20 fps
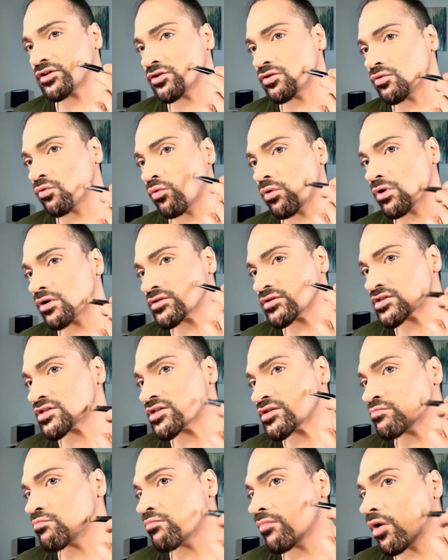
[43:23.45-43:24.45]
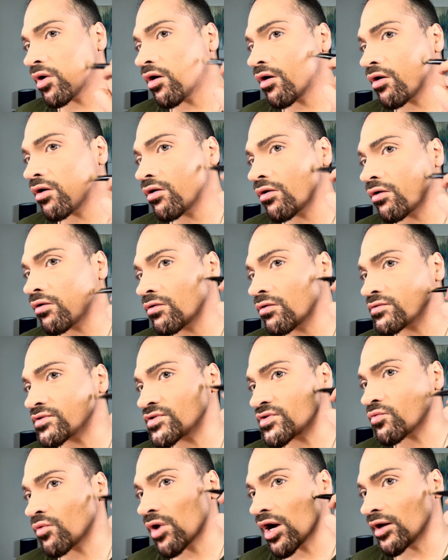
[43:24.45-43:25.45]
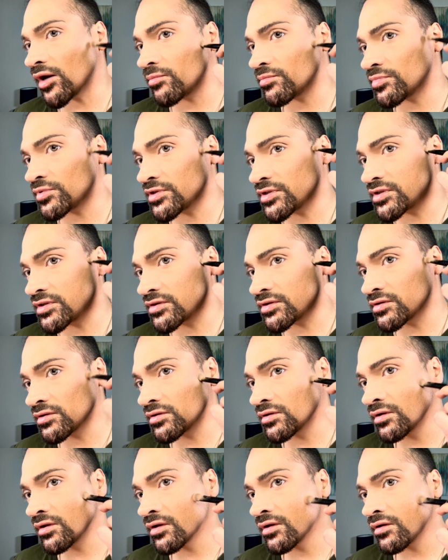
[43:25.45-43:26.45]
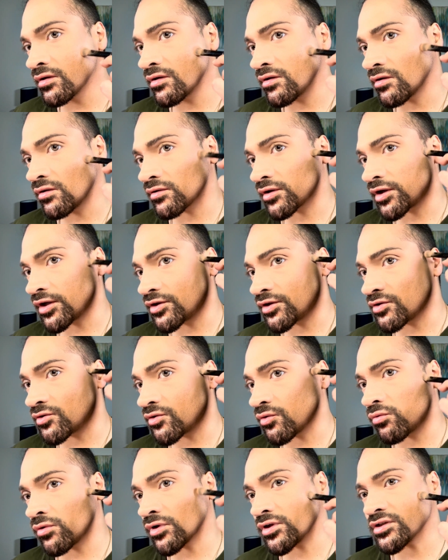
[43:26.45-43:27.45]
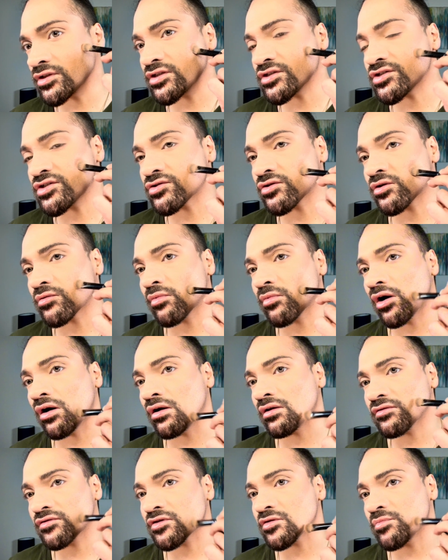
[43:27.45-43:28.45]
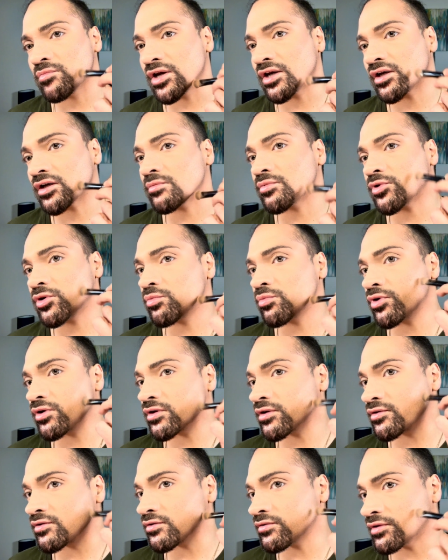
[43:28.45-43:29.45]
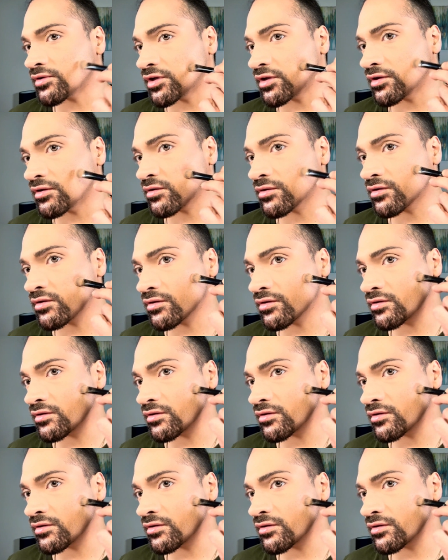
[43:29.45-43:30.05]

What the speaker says: You want small swipes. Okay, you don't want to disturb all of the makeup you put underneath.